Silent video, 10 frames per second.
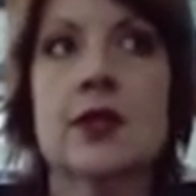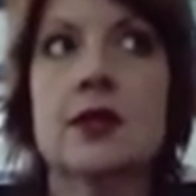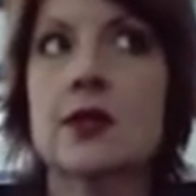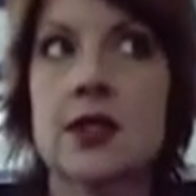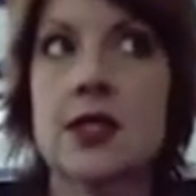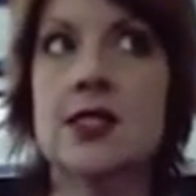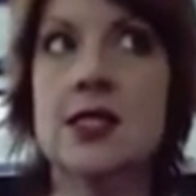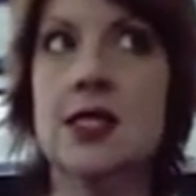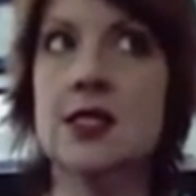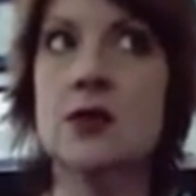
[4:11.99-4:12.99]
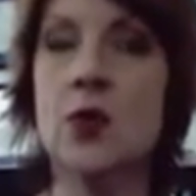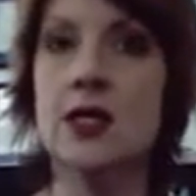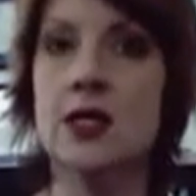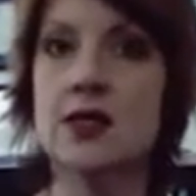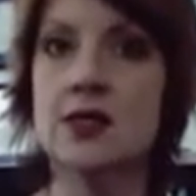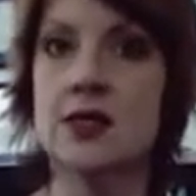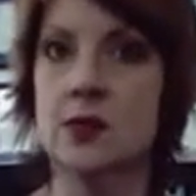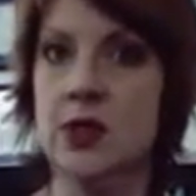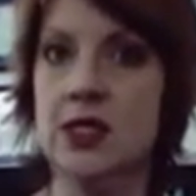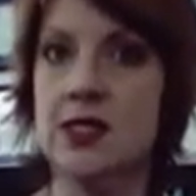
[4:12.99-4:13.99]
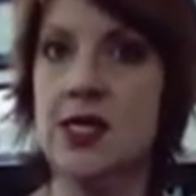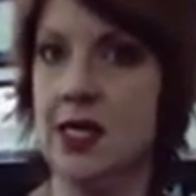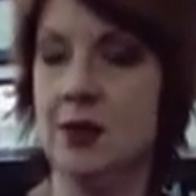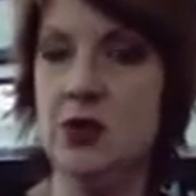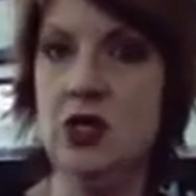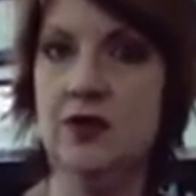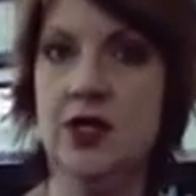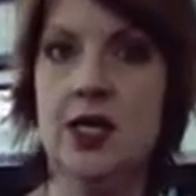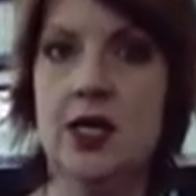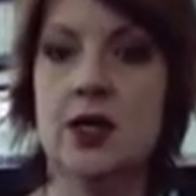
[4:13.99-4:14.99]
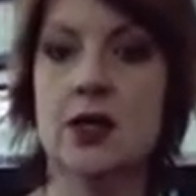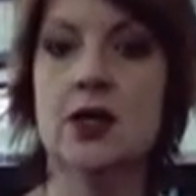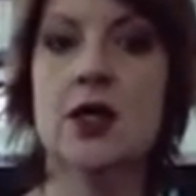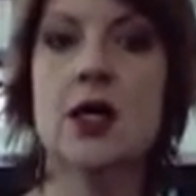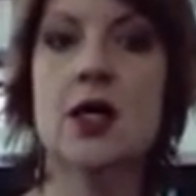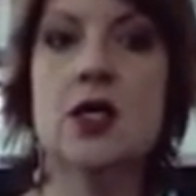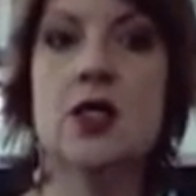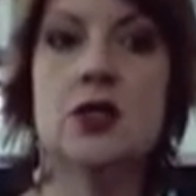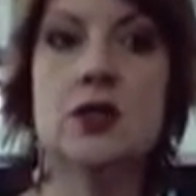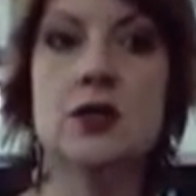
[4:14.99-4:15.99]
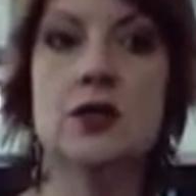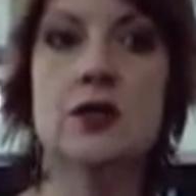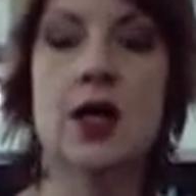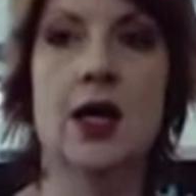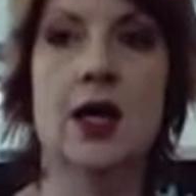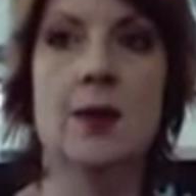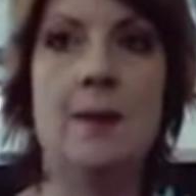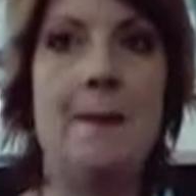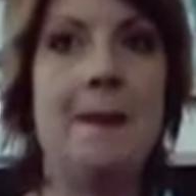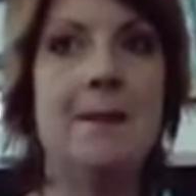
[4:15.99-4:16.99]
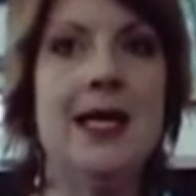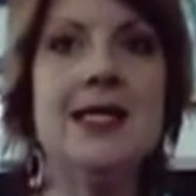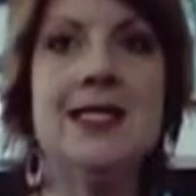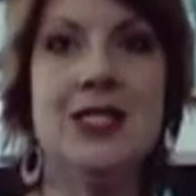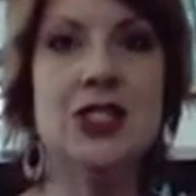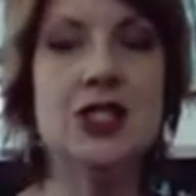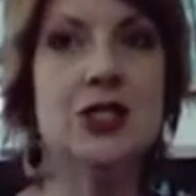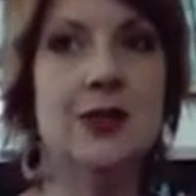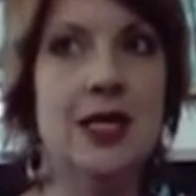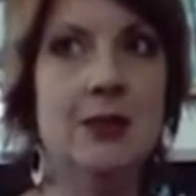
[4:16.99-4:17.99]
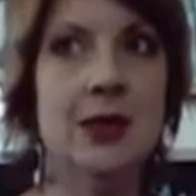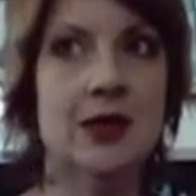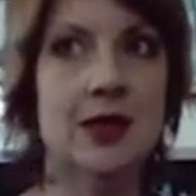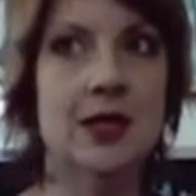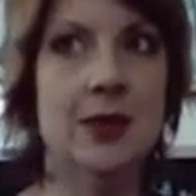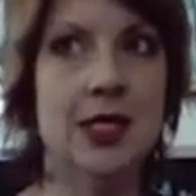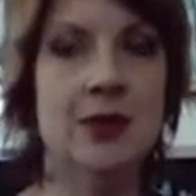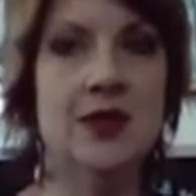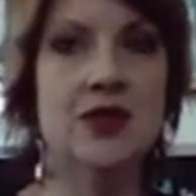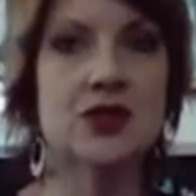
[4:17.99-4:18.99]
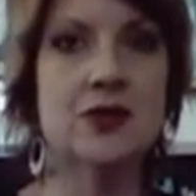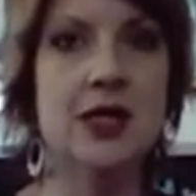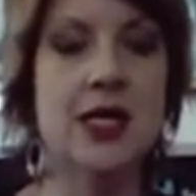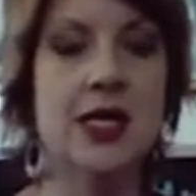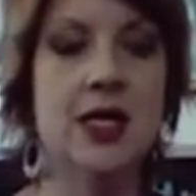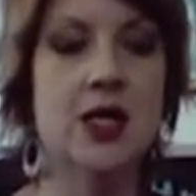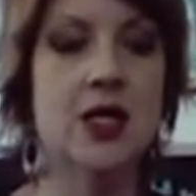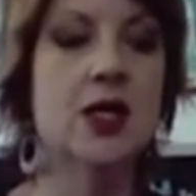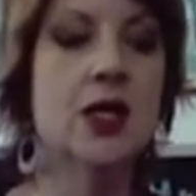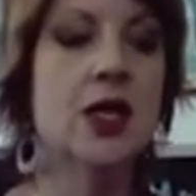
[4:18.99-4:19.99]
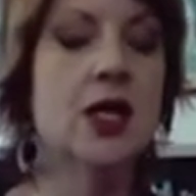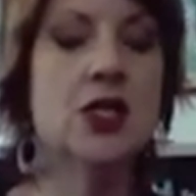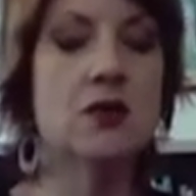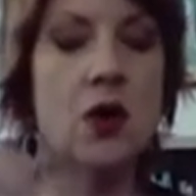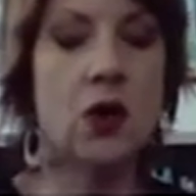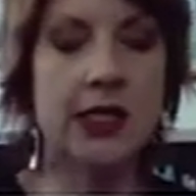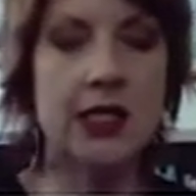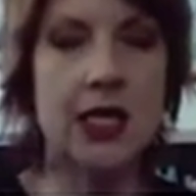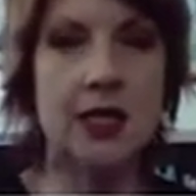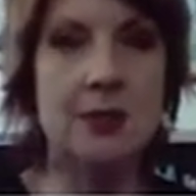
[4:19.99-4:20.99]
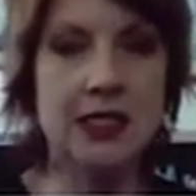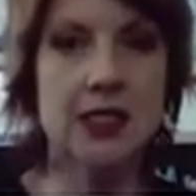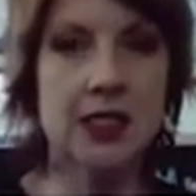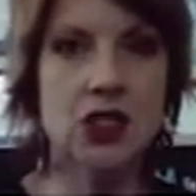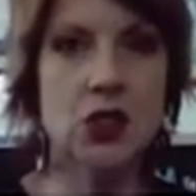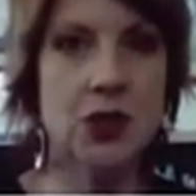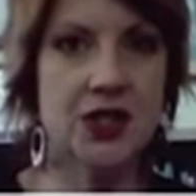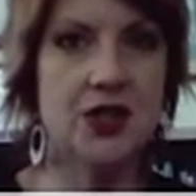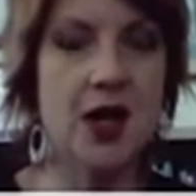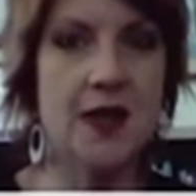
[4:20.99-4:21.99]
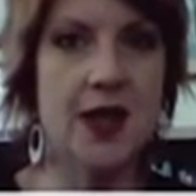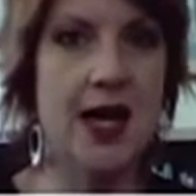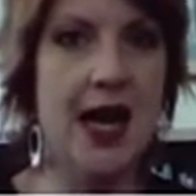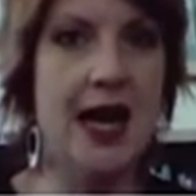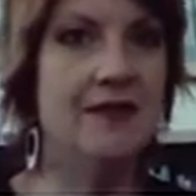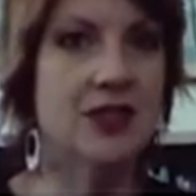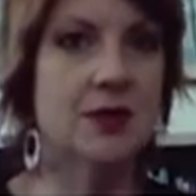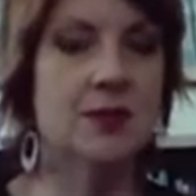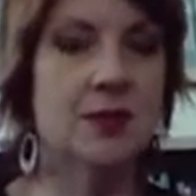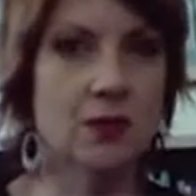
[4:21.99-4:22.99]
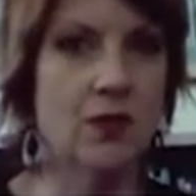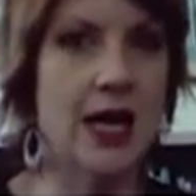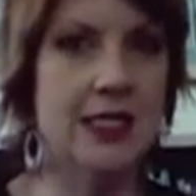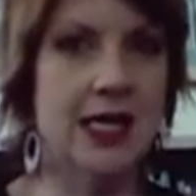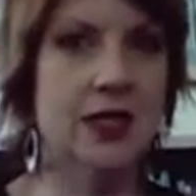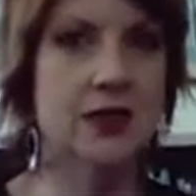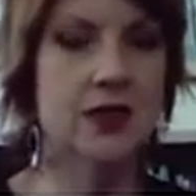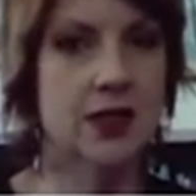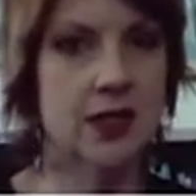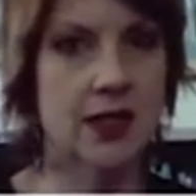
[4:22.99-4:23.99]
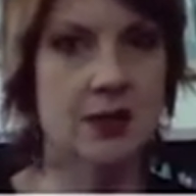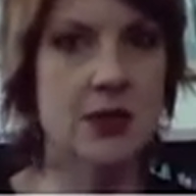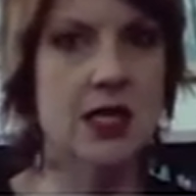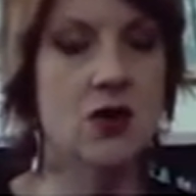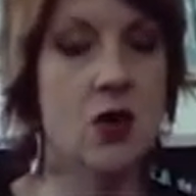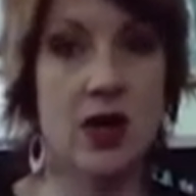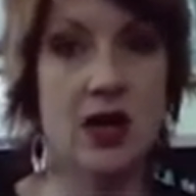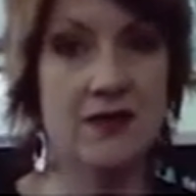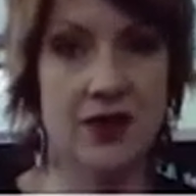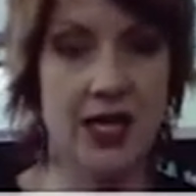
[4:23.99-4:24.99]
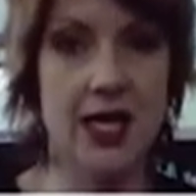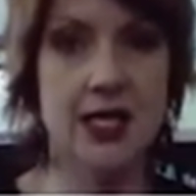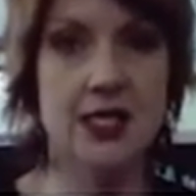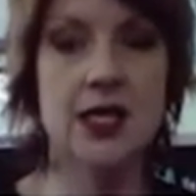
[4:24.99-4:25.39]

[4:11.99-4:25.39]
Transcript: listening to what someone is telling me over here, to paying attention to an email coming up on the screen here, to holding on mentally to a thought that I have to write down in a minute or I'll forget it.